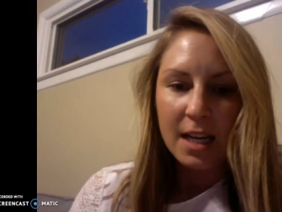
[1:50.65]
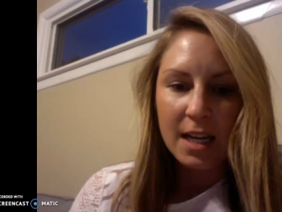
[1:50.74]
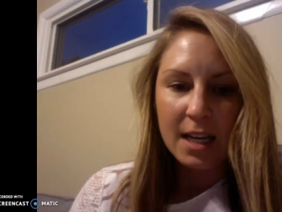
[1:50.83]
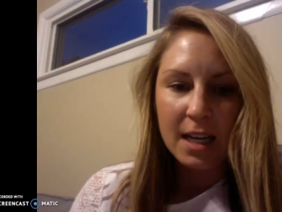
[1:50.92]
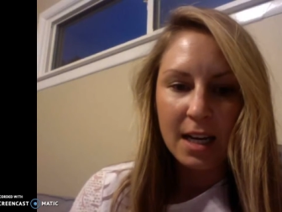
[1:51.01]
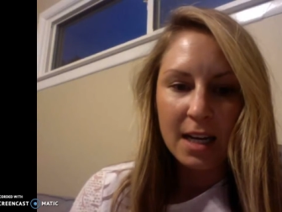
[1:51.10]

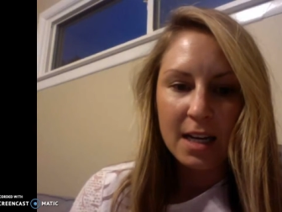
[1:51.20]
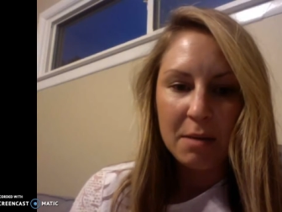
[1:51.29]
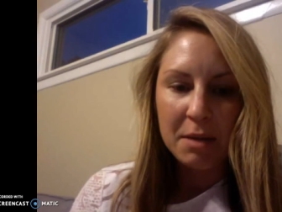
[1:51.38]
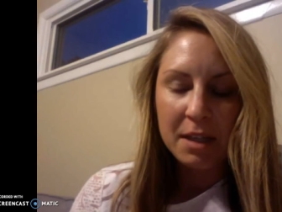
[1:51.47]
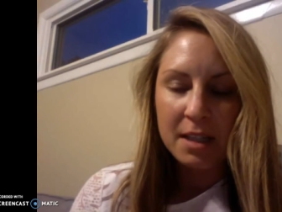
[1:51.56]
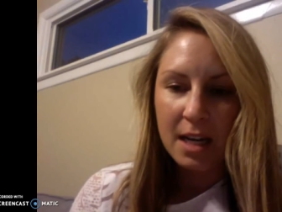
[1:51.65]
and I'm
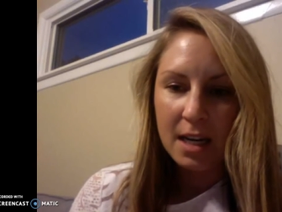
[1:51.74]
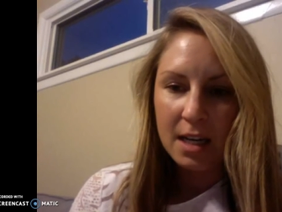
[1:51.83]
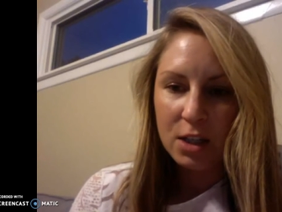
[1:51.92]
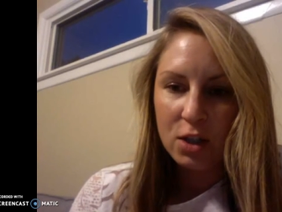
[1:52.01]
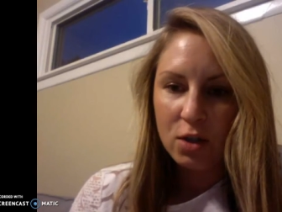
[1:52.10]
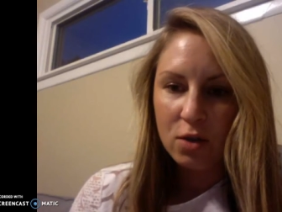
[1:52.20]

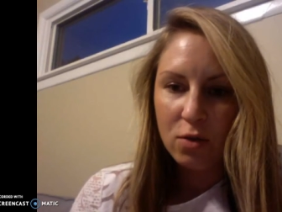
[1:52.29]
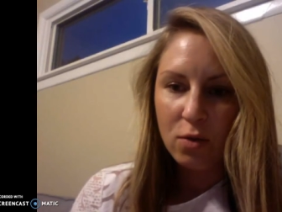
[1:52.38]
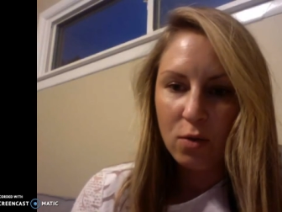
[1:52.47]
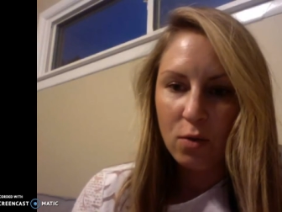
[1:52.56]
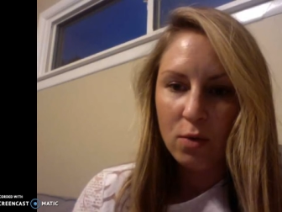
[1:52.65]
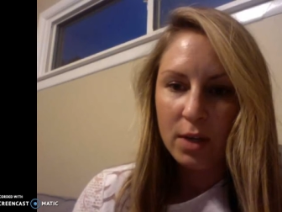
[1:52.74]
excited
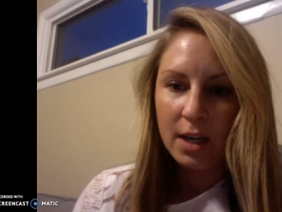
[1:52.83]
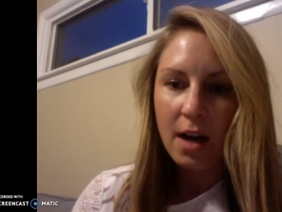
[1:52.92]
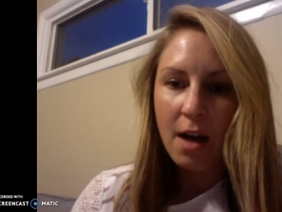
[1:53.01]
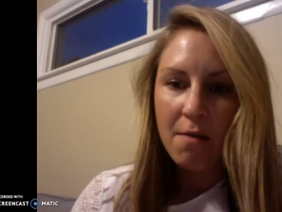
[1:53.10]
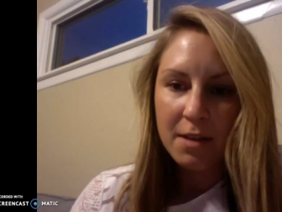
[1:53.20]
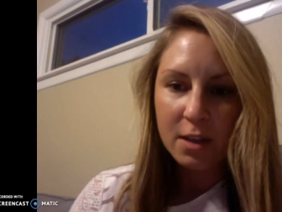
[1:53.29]
to kick
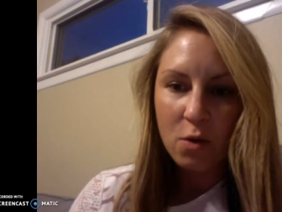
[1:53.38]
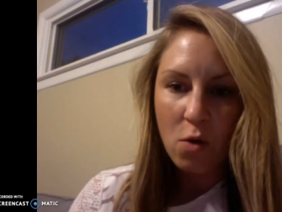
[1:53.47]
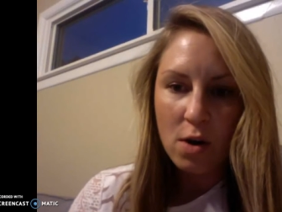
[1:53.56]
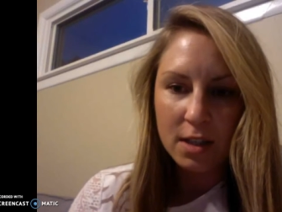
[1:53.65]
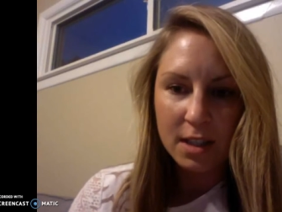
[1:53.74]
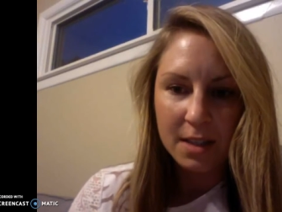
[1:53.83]
off this
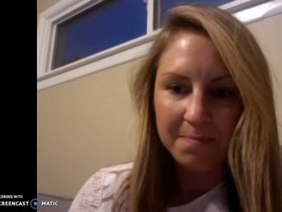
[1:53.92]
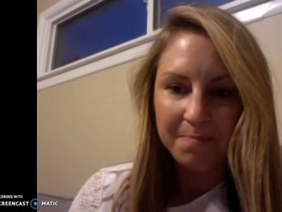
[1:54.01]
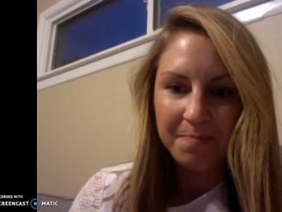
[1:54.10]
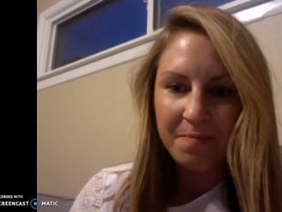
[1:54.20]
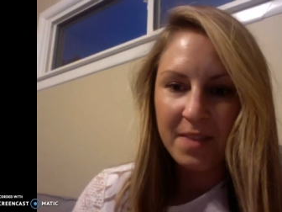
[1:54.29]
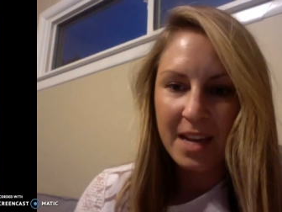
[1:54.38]
course.
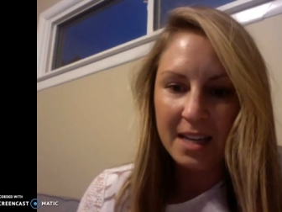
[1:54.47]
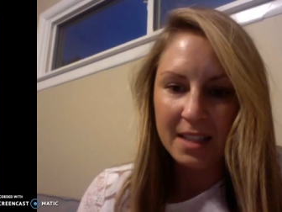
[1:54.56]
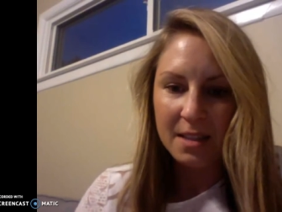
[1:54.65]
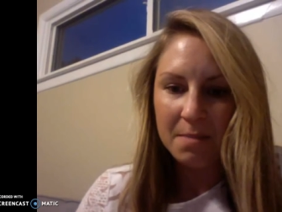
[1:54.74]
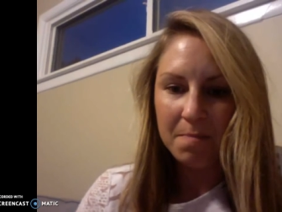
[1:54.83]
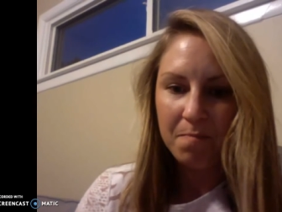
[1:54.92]

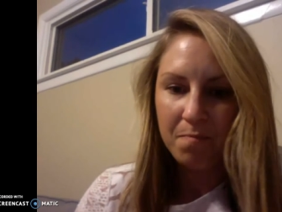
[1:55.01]
Thanks.